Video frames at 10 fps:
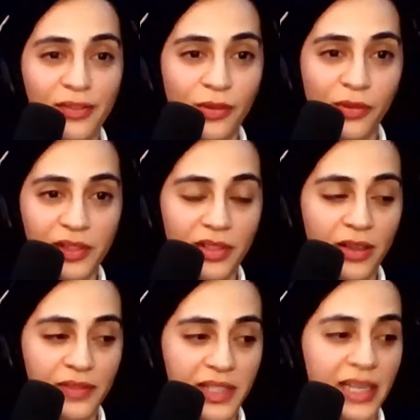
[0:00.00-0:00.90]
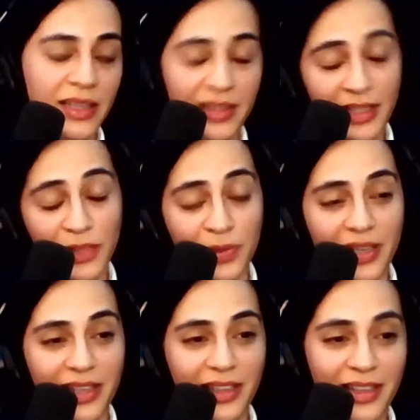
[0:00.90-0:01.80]
always loved tech. And that's
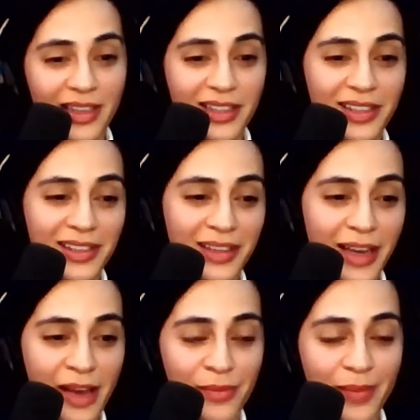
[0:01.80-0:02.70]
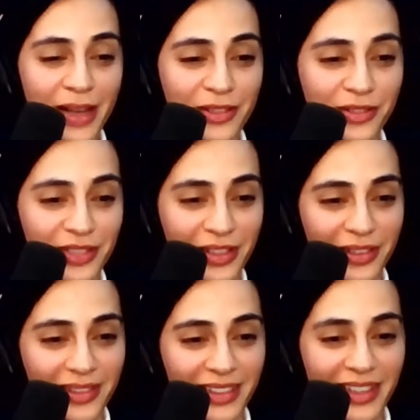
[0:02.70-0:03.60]
why I have a bachelor's
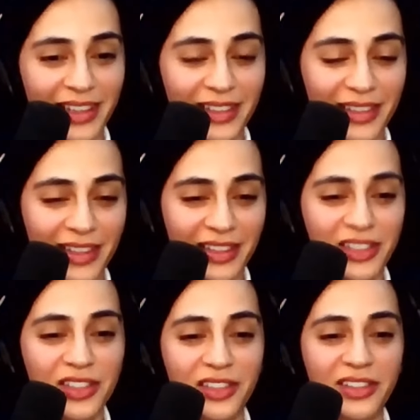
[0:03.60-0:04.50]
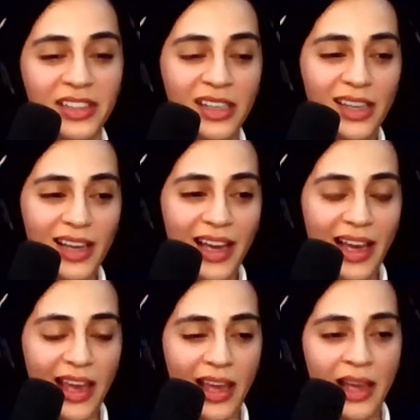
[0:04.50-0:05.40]
in engineering.
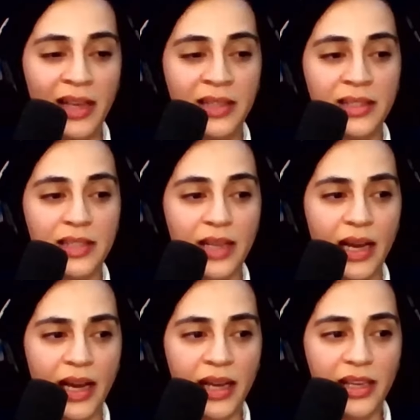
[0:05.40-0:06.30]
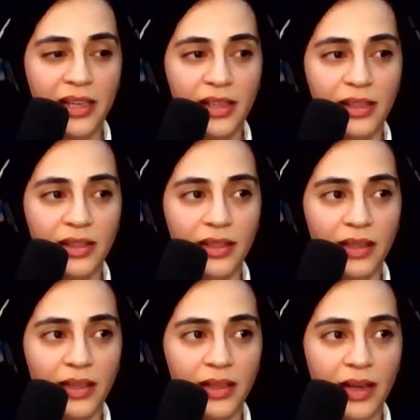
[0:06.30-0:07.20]
And I
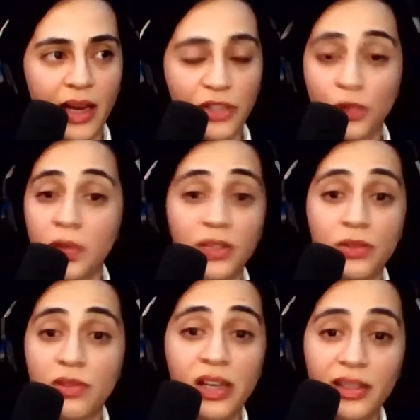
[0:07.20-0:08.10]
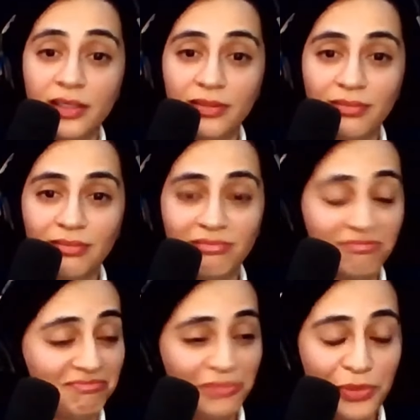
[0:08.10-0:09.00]
just wanted to try it,
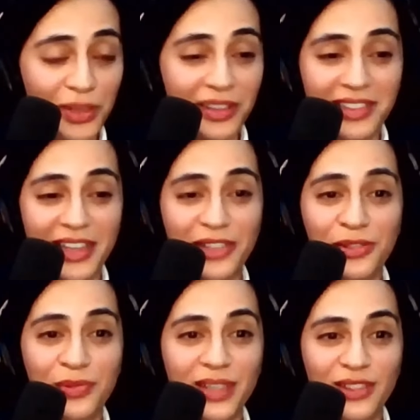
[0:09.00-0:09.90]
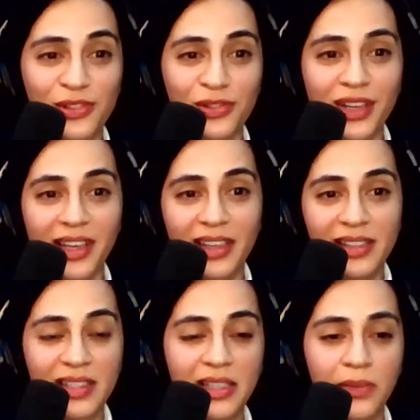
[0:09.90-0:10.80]
to be honest. I just wanted to try it and
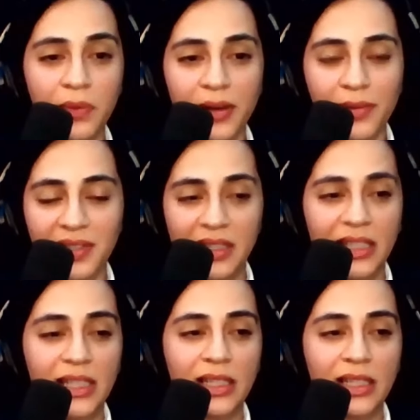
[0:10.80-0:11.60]
see what it was like.